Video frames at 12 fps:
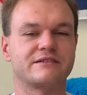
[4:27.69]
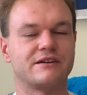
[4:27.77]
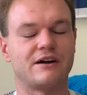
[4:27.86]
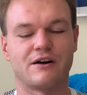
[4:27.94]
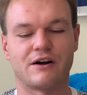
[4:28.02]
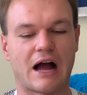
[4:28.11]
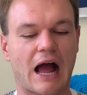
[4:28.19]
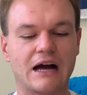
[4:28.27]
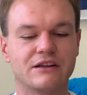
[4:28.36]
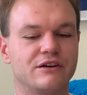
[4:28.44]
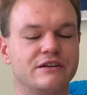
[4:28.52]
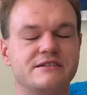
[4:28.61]
So I
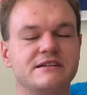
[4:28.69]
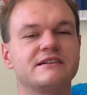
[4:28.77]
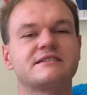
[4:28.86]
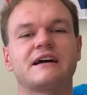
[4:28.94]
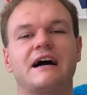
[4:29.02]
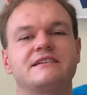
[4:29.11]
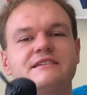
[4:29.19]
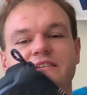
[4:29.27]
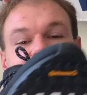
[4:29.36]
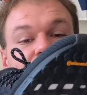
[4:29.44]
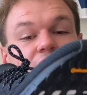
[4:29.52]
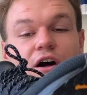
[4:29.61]
don't know. Adidas sizing
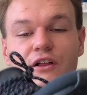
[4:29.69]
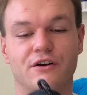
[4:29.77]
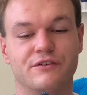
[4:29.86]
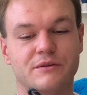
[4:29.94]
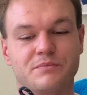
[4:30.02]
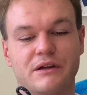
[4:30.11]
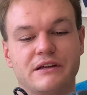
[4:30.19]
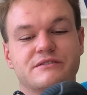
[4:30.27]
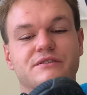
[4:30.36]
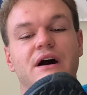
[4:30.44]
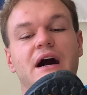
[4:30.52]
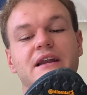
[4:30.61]
is all over the place.
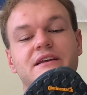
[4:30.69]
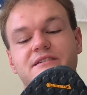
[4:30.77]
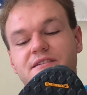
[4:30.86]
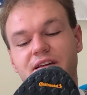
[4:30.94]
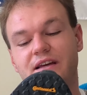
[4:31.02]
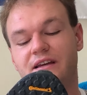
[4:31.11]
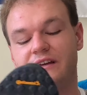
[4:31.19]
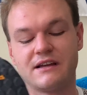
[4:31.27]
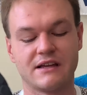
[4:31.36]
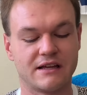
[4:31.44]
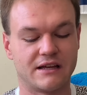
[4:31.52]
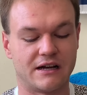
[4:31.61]
So honestly,
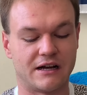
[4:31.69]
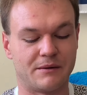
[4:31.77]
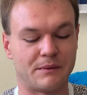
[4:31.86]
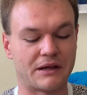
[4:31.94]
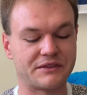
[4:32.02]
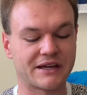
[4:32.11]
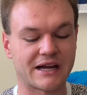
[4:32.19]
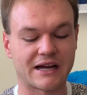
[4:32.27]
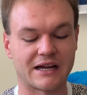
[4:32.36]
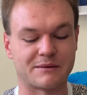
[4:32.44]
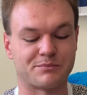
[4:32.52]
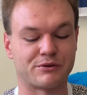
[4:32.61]
I think I
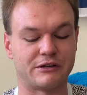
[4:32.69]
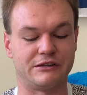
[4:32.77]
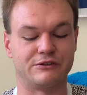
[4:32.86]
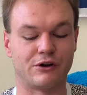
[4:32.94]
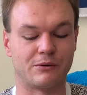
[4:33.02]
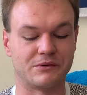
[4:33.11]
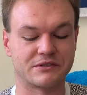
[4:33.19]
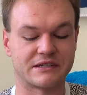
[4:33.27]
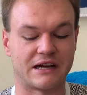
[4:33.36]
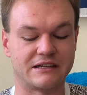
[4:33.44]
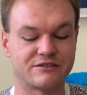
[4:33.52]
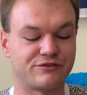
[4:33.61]
got a pretty normal
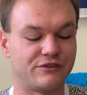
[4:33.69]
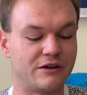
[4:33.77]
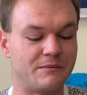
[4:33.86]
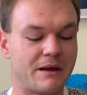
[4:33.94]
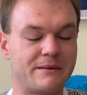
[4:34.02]
size foot.